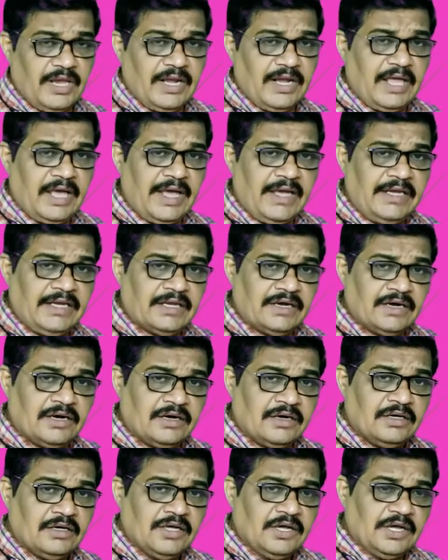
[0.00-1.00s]
line
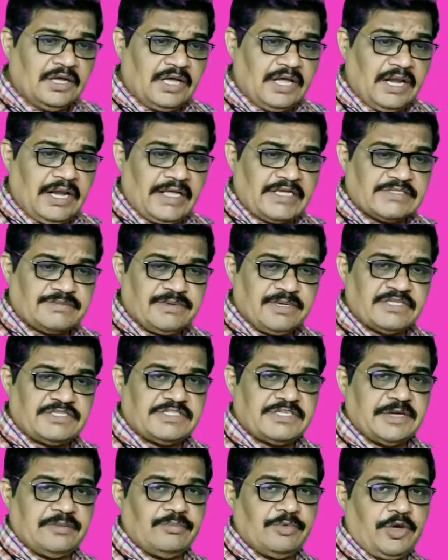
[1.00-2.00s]
lx plus
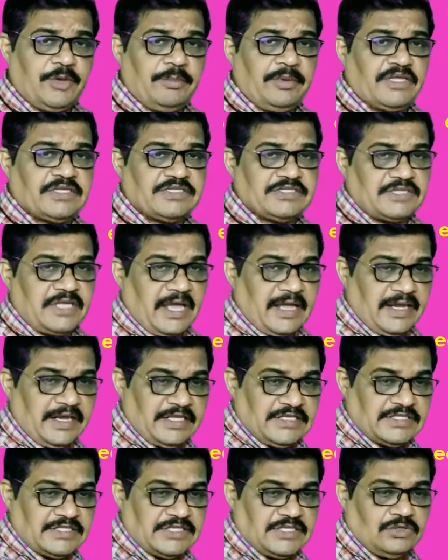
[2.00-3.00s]
my plus n
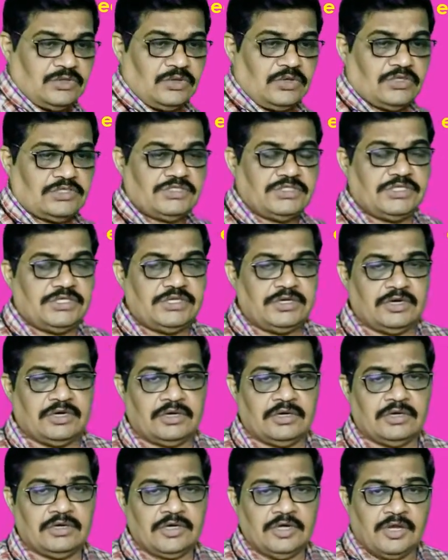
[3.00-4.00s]
is equal to
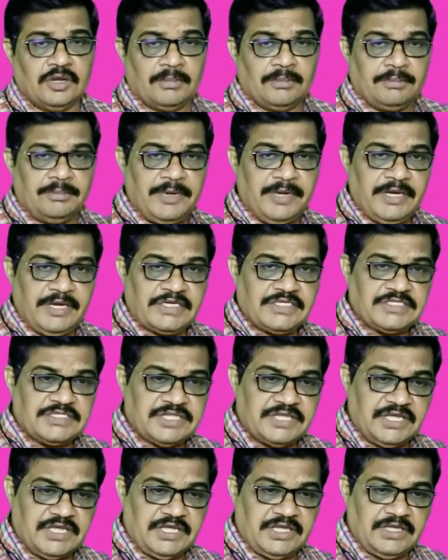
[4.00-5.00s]
0 meets
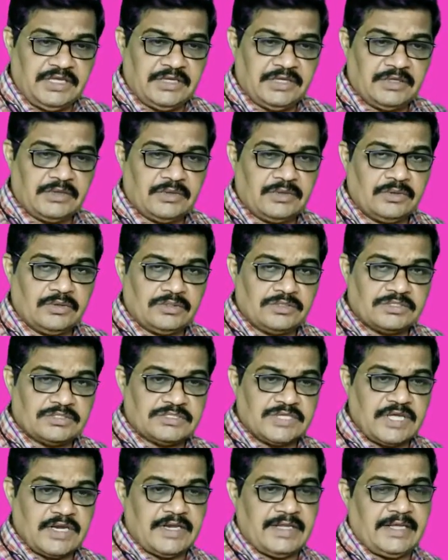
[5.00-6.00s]
the
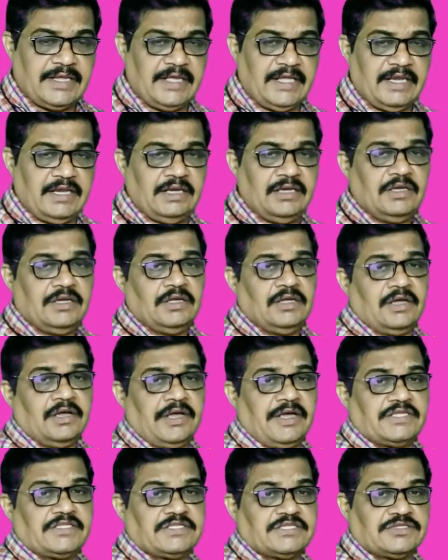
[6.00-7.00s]
circle
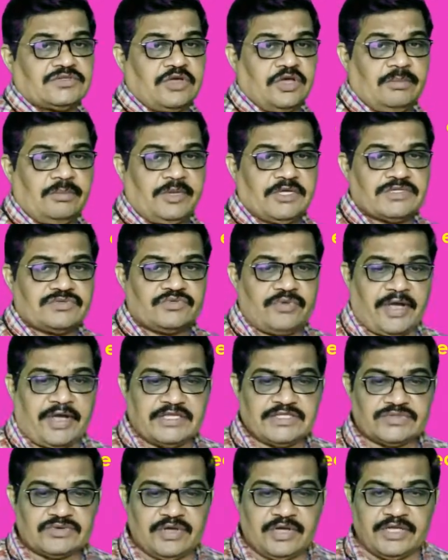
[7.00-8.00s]
x square plus y
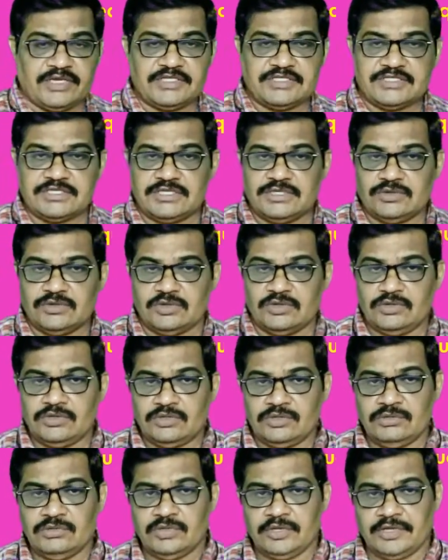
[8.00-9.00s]
square is equal
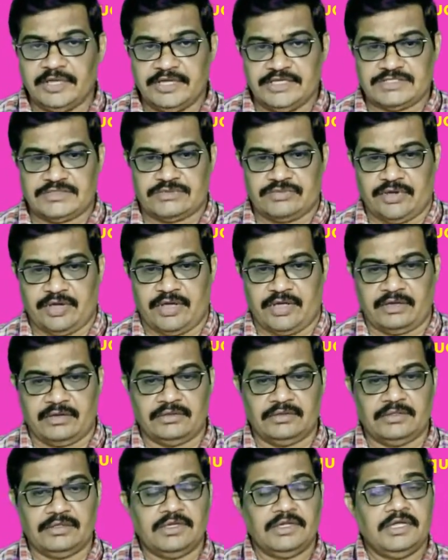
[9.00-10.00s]
to a
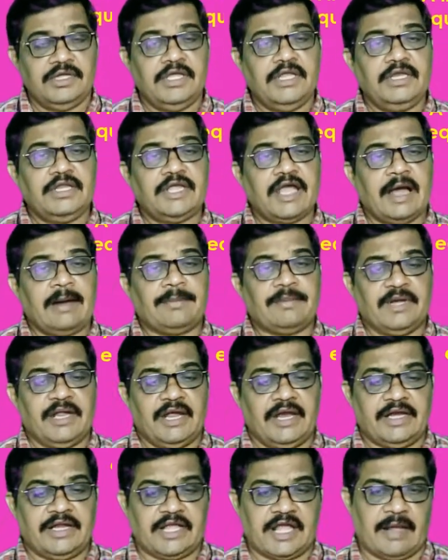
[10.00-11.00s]
square in capital A
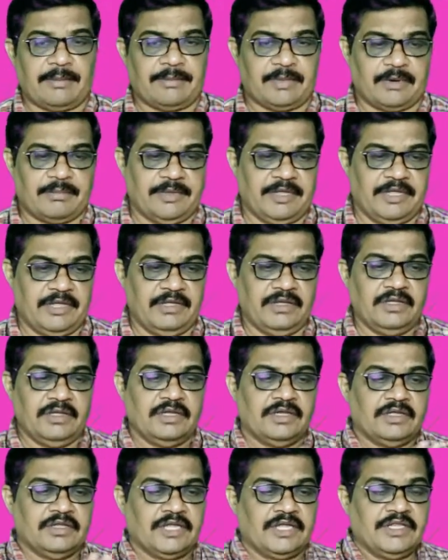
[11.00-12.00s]
and capital B.
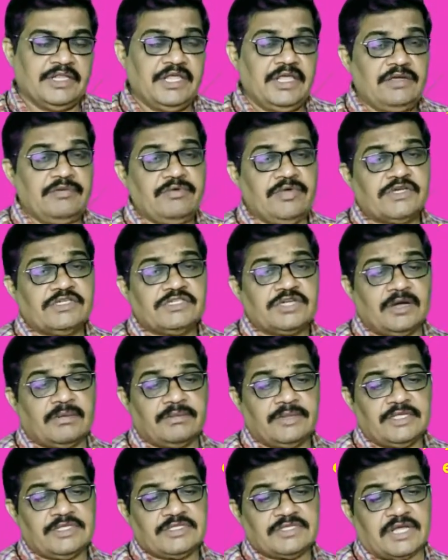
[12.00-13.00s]
Then the equation of
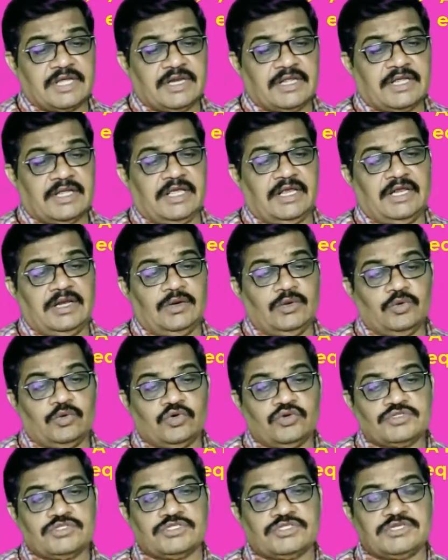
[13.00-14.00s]
the circle
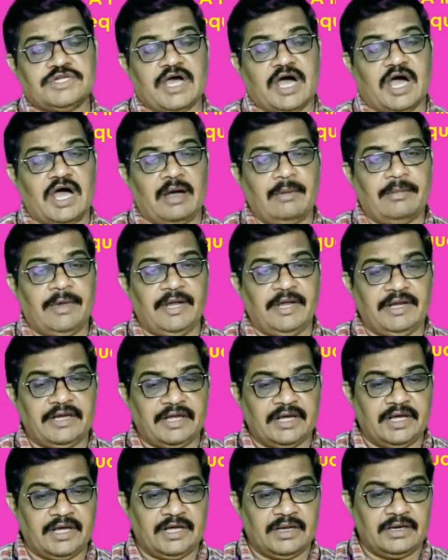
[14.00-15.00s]
whose
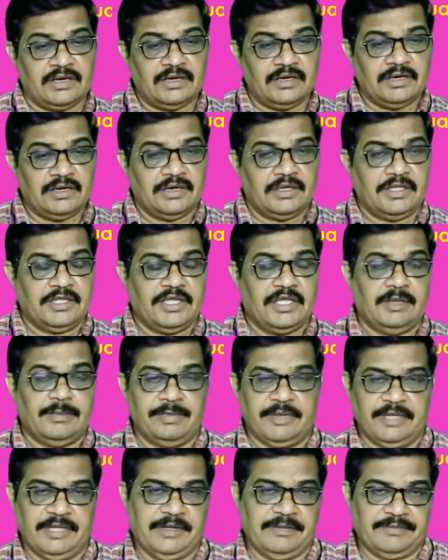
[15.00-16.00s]
diameter
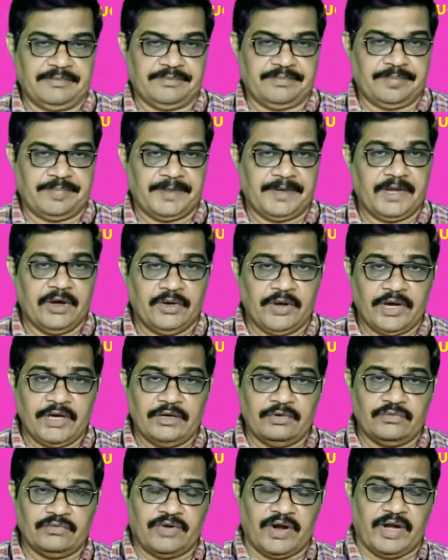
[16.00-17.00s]
AB. Now I have
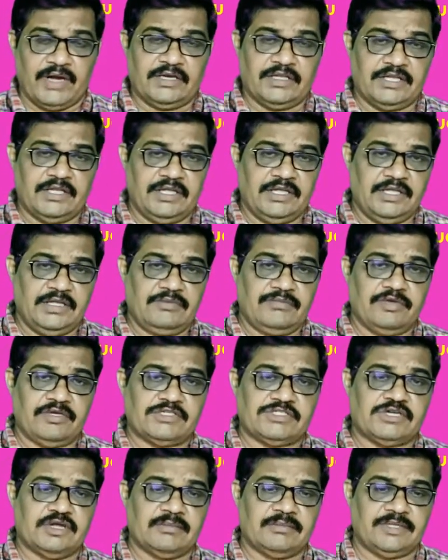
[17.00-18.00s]
to find the
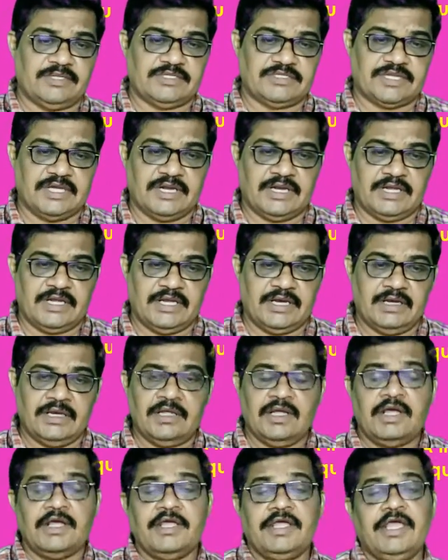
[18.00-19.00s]
equation of the circle
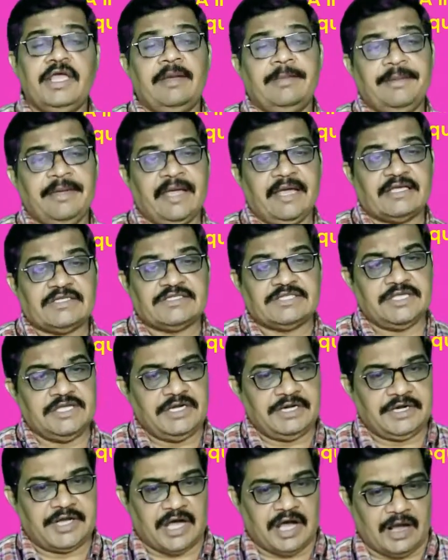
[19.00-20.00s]
AB as
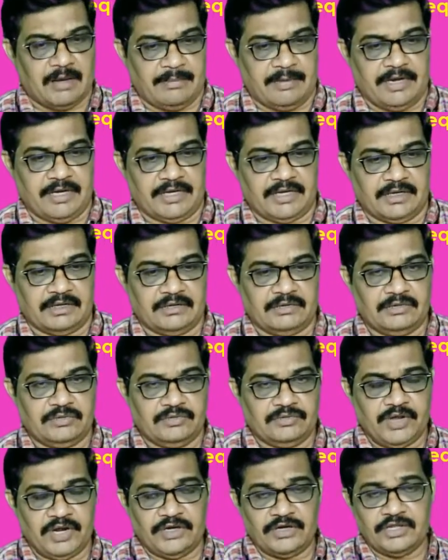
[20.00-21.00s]
the diameter.
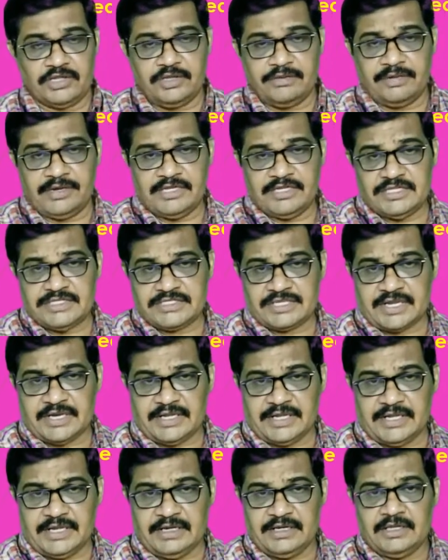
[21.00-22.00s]
We have to given the
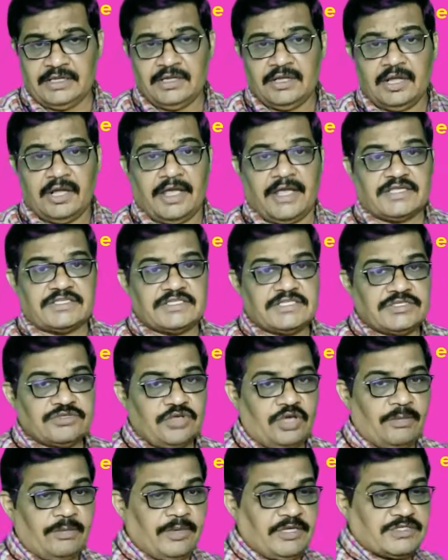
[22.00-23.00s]
circle x
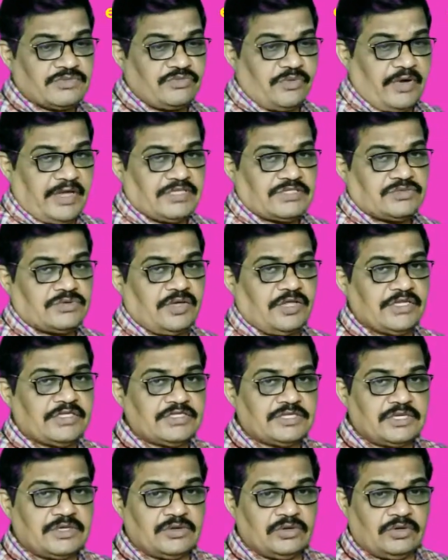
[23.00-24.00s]
square plus y square is
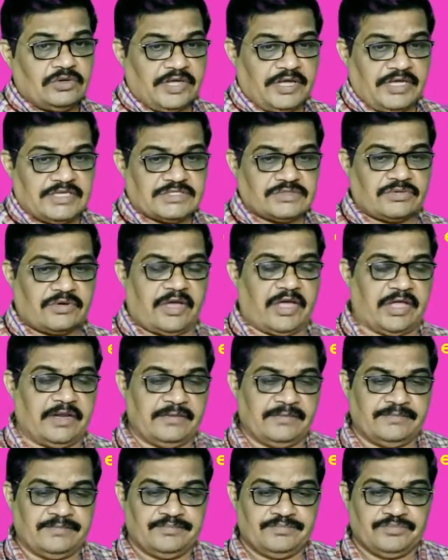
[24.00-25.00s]
equal to a square